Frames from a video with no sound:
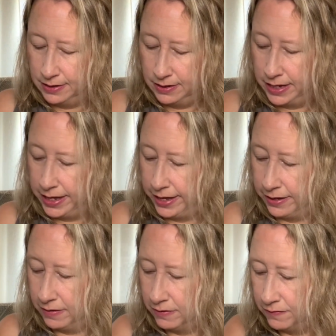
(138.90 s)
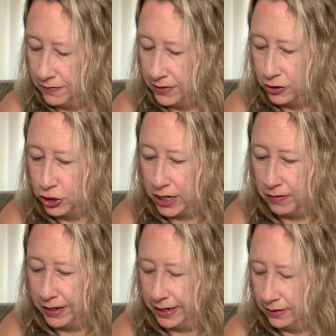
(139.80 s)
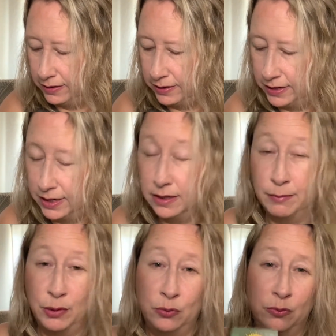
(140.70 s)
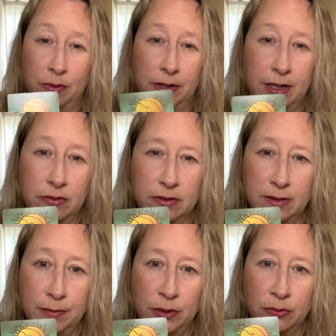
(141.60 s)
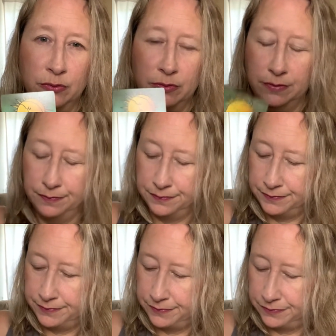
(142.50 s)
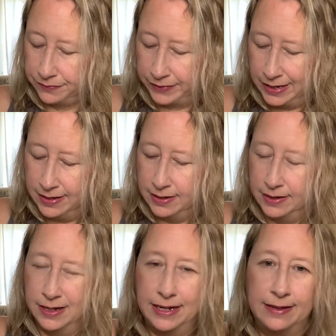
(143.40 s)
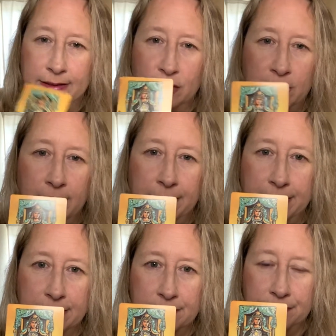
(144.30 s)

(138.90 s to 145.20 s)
I have the Chariot and the Moon. Here's the Moon and the Chariot.